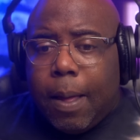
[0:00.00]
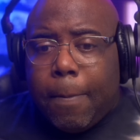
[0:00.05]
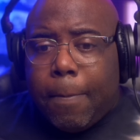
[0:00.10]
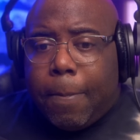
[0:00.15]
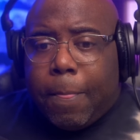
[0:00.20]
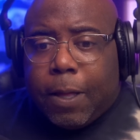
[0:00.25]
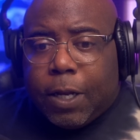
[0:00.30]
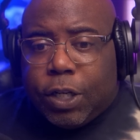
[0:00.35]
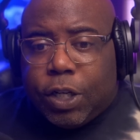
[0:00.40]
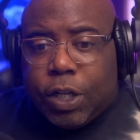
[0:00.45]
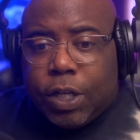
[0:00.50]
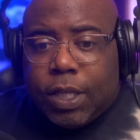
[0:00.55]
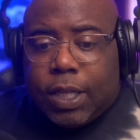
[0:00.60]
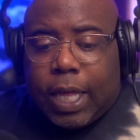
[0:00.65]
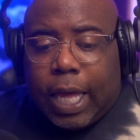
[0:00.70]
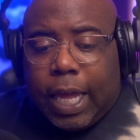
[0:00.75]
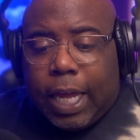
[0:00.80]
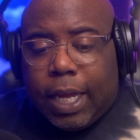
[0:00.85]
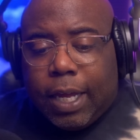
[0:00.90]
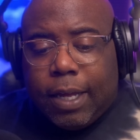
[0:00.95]
Should
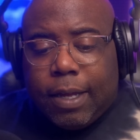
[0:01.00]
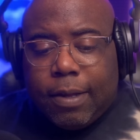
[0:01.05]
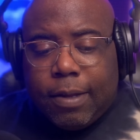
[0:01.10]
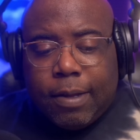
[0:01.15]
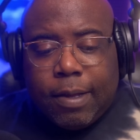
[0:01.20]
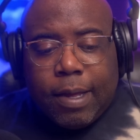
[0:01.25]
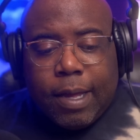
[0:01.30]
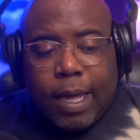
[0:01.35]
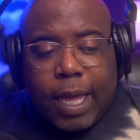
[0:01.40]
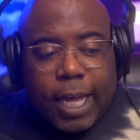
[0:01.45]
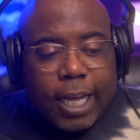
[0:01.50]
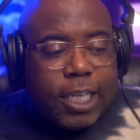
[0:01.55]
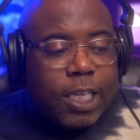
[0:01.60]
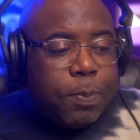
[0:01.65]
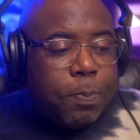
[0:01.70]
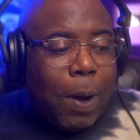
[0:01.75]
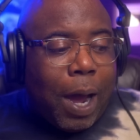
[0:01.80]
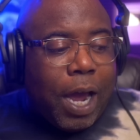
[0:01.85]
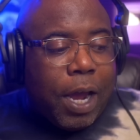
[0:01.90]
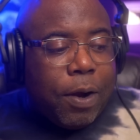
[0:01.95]
they
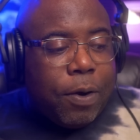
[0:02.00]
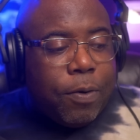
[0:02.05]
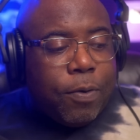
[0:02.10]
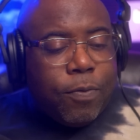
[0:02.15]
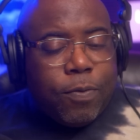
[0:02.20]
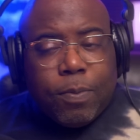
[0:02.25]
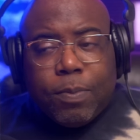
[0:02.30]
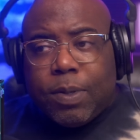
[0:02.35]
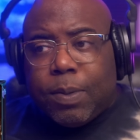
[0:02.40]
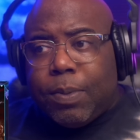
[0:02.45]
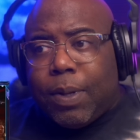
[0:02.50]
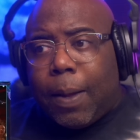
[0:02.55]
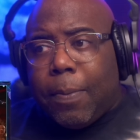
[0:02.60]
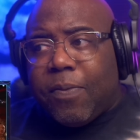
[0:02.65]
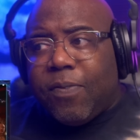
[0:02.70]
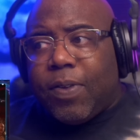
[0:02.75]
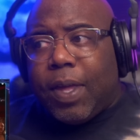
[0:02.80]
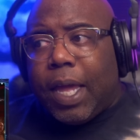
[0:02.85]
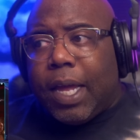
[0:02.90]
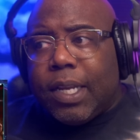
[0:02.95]
expire from some type
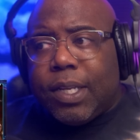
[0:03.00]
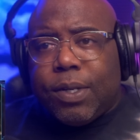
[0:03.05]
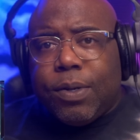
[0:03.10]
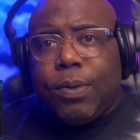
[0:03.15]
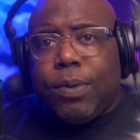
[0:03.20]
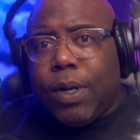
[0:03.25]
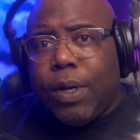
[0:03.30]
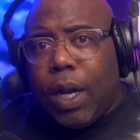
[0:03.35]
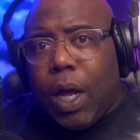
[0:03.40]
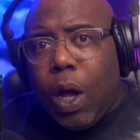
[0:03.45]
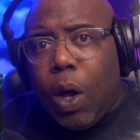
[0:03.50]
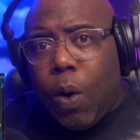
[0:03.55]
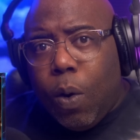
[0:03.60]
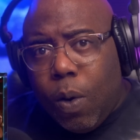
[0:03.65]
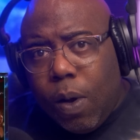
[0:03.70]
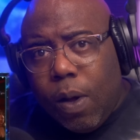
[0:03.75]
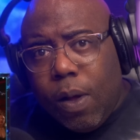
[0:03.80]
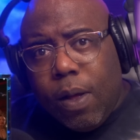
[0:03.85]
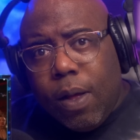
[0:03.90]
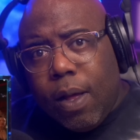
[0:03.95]
of cancer?
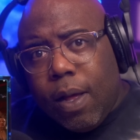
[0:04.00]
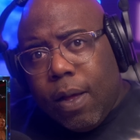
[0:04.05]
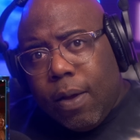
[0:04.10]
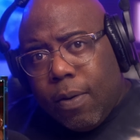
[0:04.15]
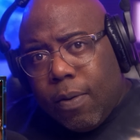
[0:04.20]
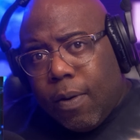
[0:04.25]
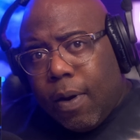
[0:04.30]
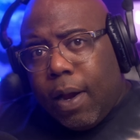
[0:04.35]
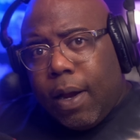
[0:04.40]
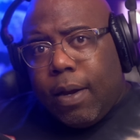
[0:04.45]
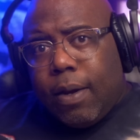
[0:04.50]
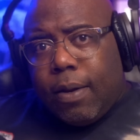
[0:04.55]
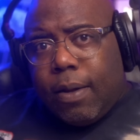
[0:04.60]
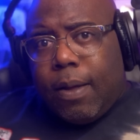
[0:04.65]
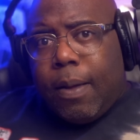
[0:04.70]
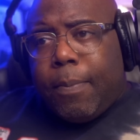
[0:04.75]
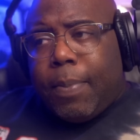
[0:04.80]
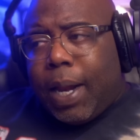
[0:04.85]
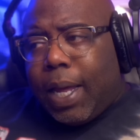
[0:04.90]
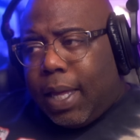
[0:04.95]
No, right?
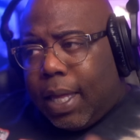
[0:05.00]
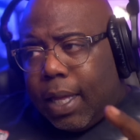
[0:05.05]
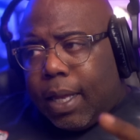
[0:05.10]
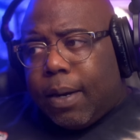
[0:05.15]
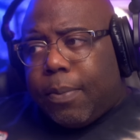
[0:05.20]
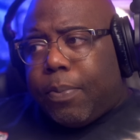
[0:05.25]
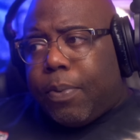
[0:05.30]
But I get it, bro.